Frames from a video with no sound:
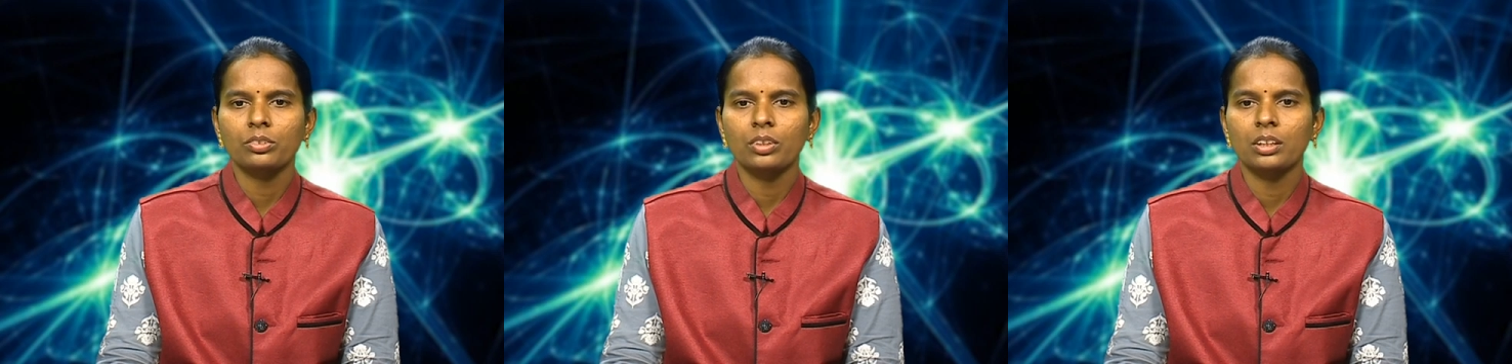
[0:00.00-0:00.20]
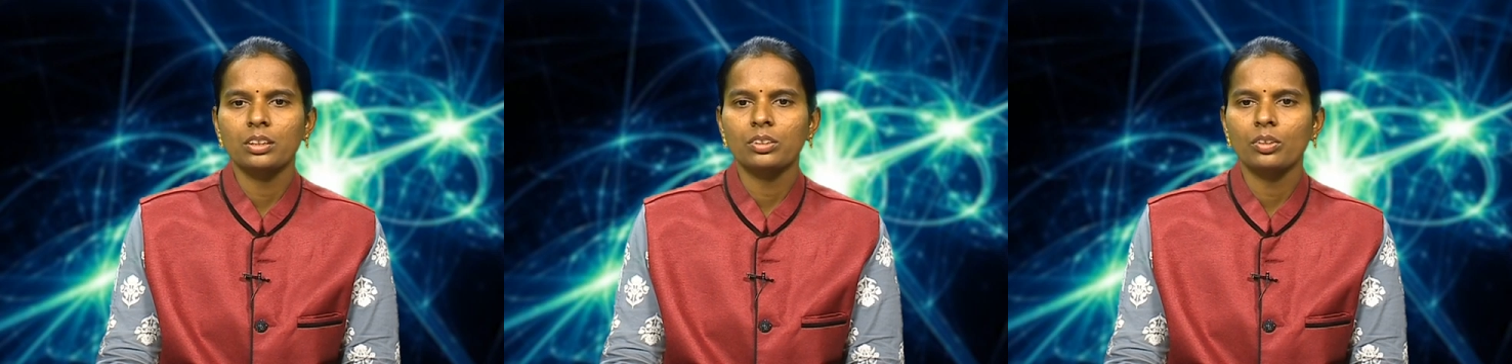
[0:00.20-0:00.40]

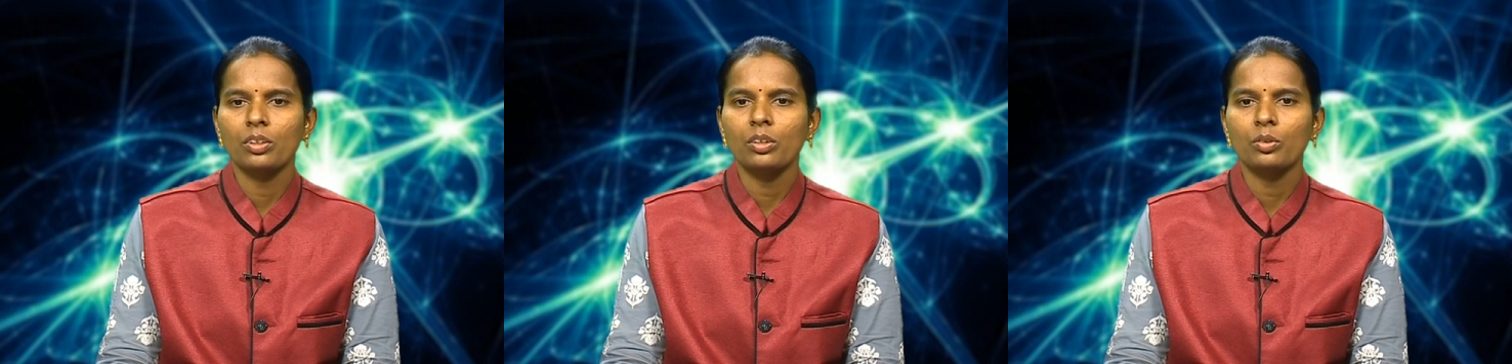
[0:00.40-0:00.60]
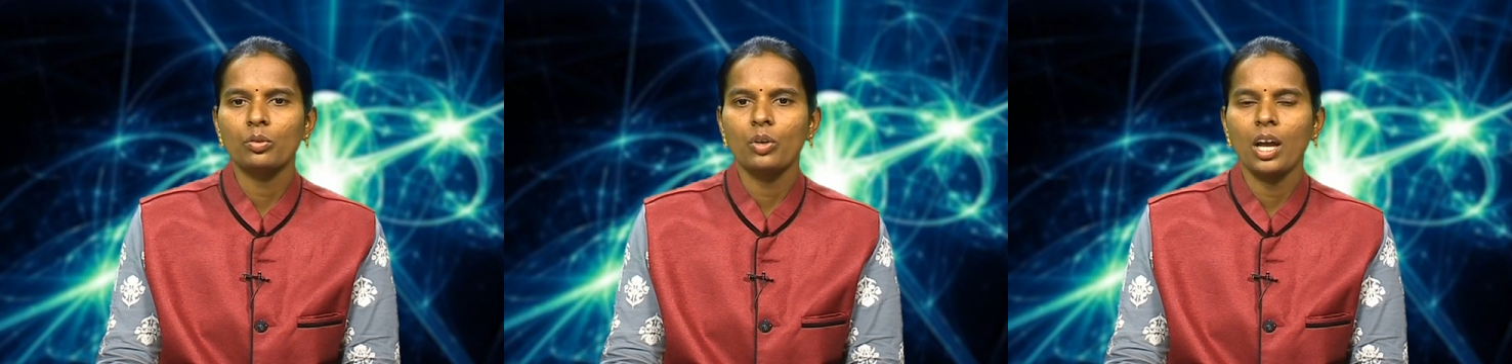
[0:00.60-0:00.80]
square is
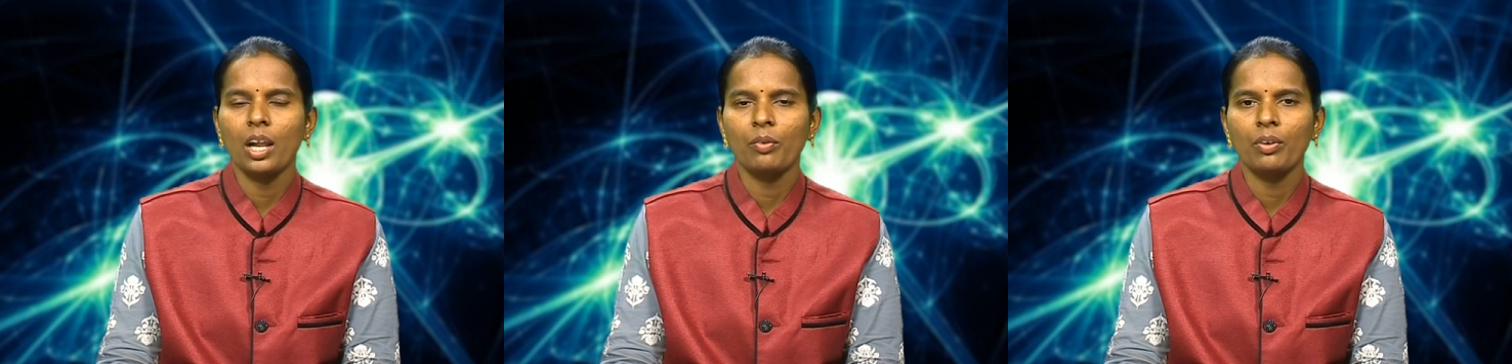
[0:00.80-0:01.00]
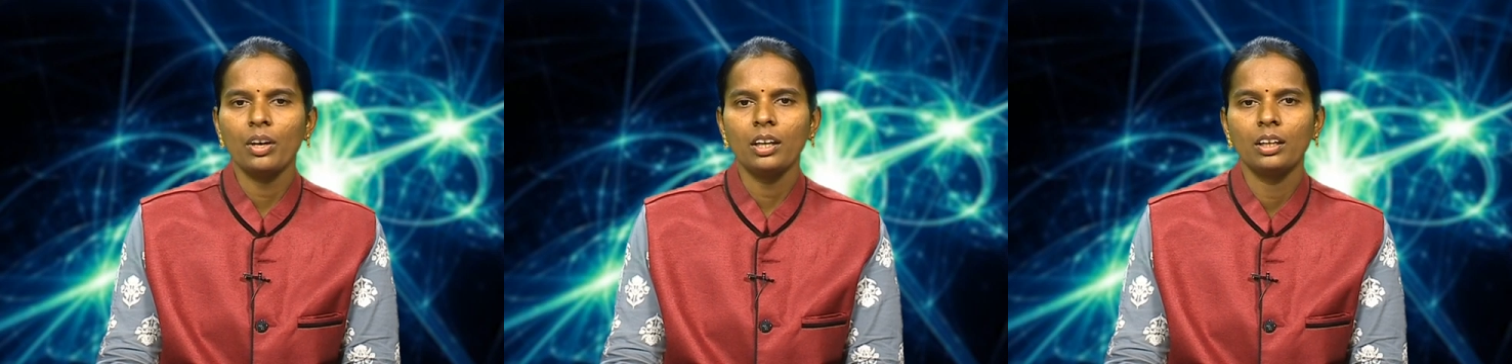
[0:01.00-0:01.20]
equal to
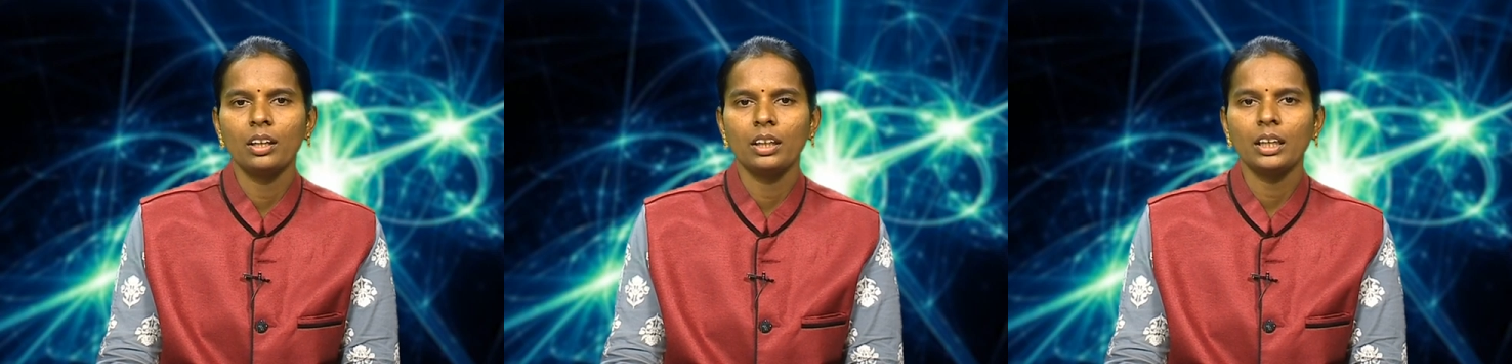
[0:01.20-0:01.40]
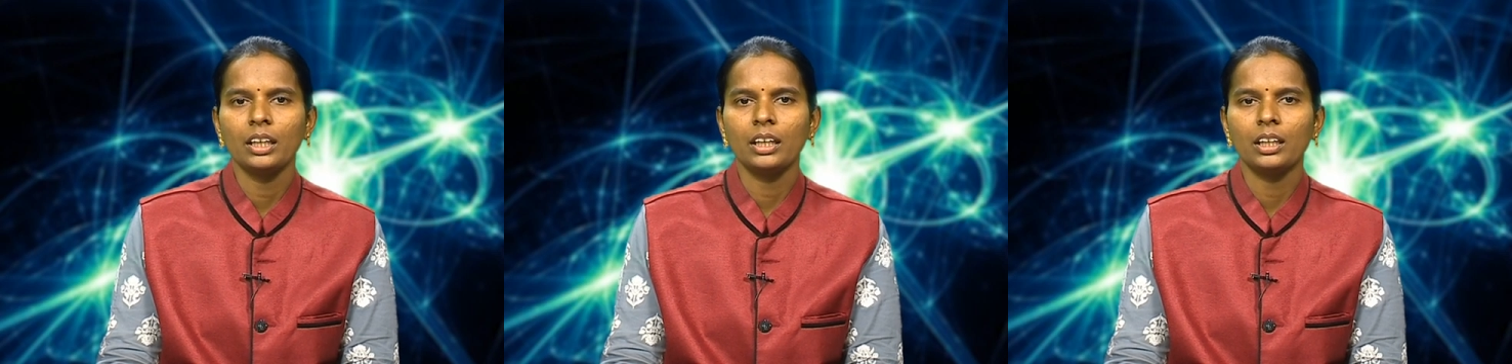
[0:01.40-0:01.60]
alpha
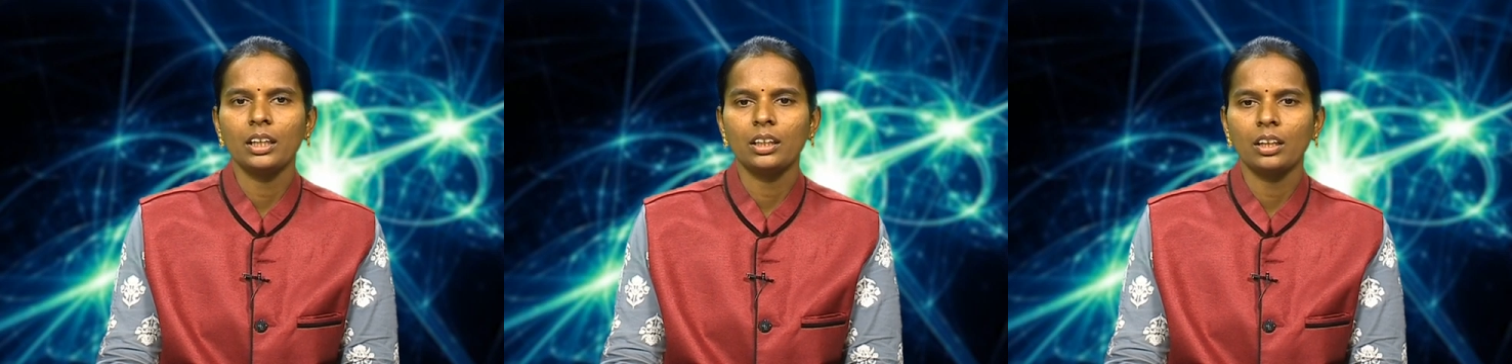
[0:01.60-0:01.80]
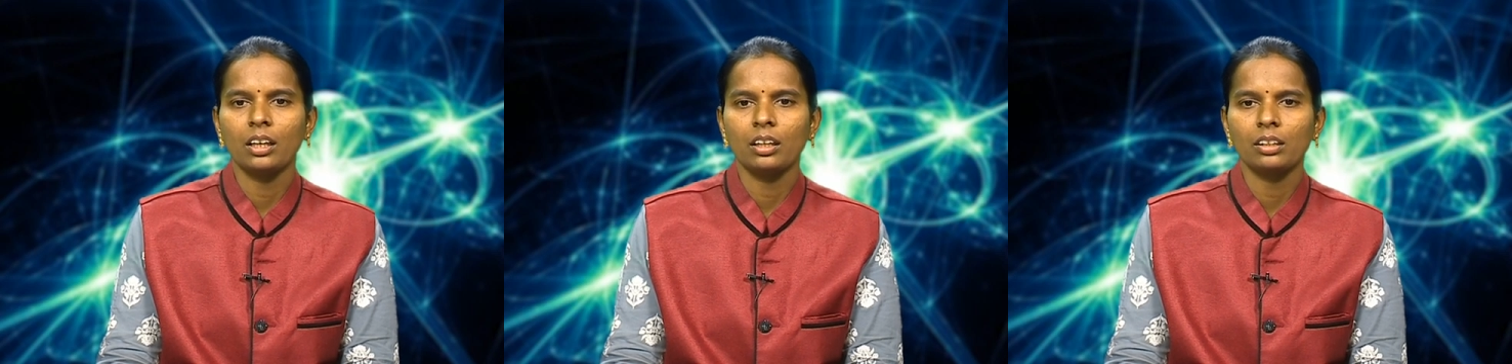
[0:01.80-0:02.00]
t
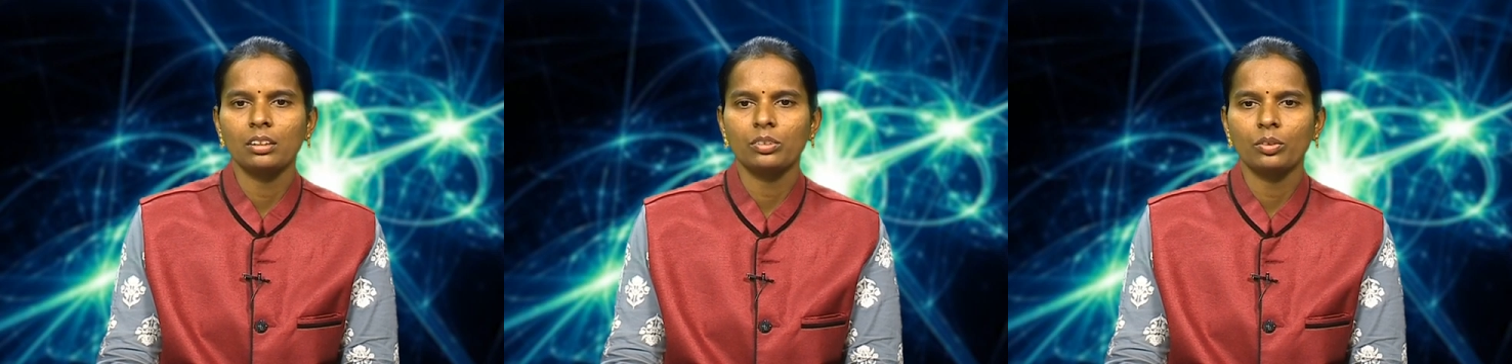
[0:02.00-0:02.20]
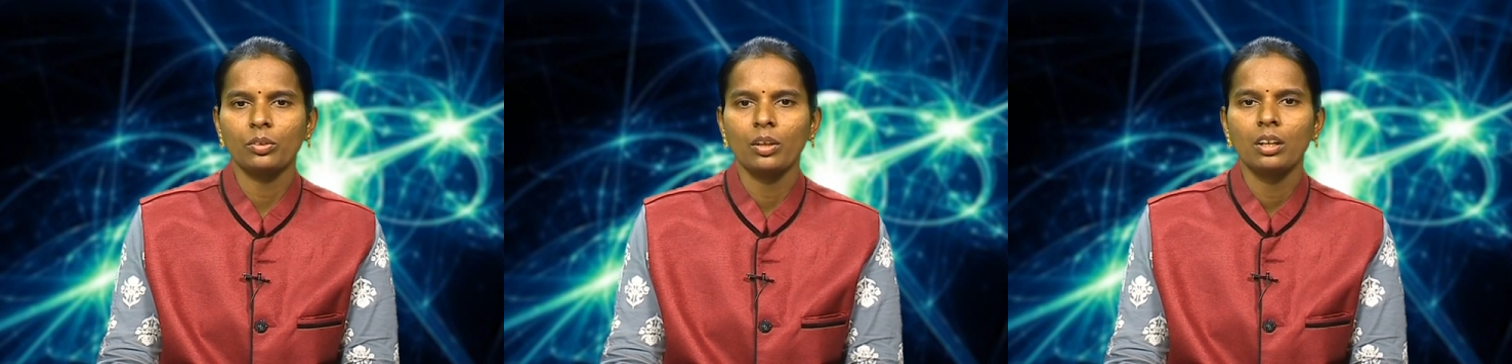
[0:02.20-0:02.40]
theta
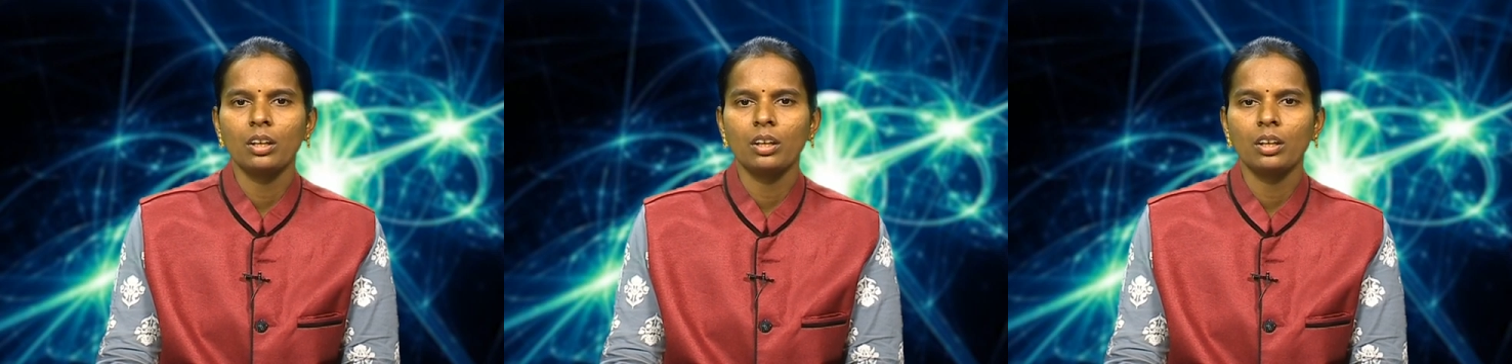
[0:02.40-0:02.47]
also.